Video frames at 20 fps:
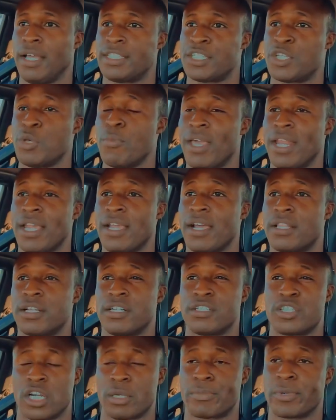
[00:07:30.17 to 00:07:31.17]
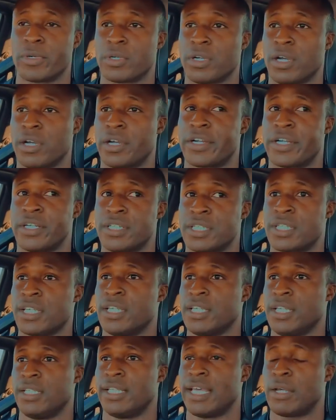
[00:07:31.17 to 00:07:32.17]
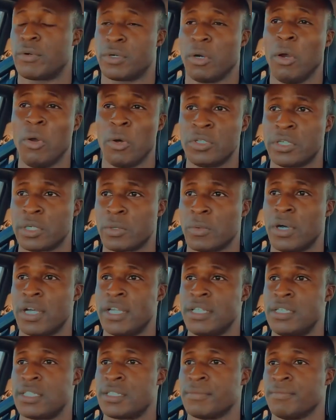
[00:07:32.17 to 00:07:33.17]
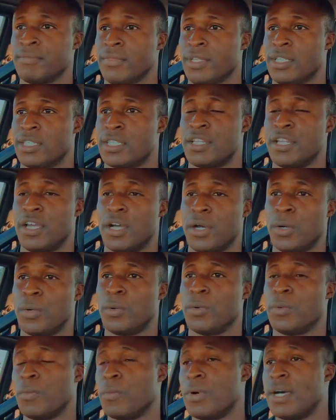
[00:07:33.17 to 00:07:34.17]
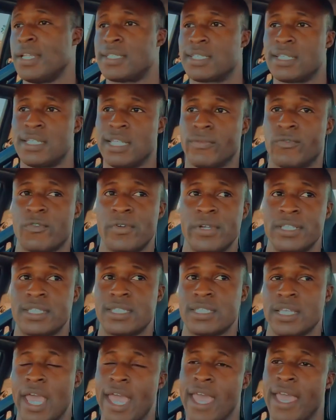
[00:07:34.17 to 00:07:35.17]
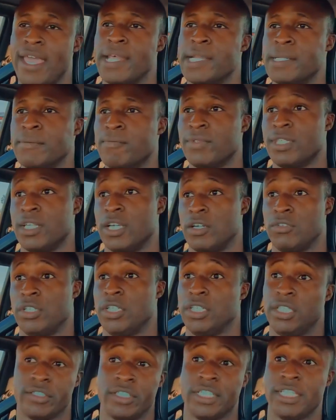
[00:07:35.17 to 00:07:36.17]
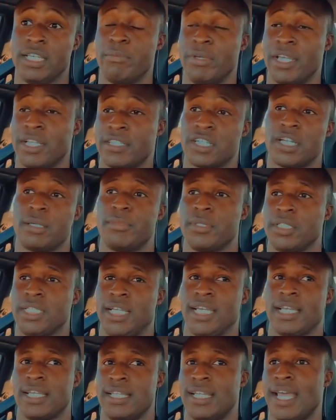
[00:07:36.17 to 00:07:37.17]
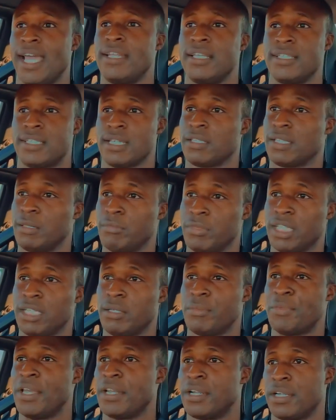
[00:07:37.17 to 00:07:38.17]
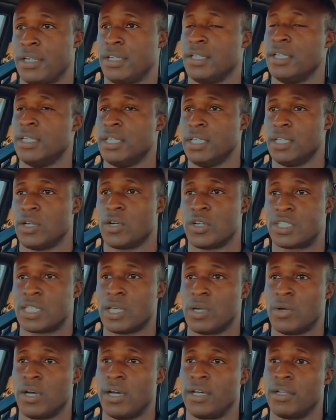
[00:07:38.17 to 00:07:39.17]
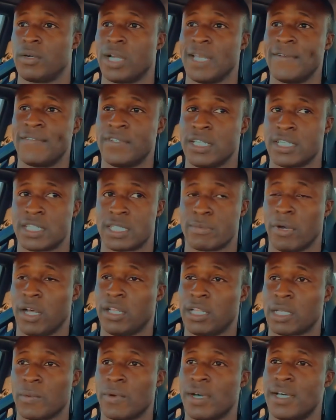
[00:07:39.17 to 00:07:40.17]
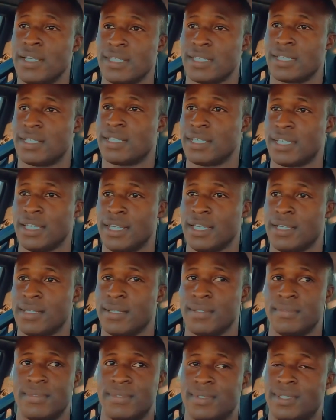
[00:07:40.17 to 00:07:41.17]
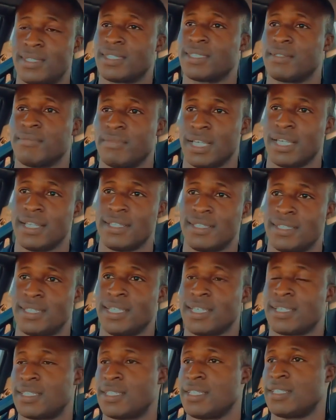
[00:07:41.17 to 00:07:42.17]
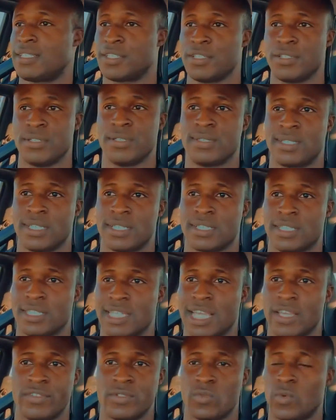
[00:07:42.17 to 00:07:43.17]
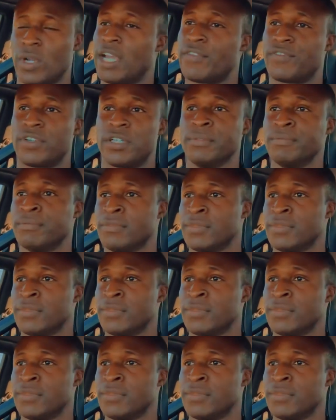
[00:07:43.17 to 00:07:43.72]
too many other turbo cars that were older ones to know what's the difference in a really, really big turbo, like a 90-something millimeter or so on, or even the smaller ones, you know, the 62, 67, whatever.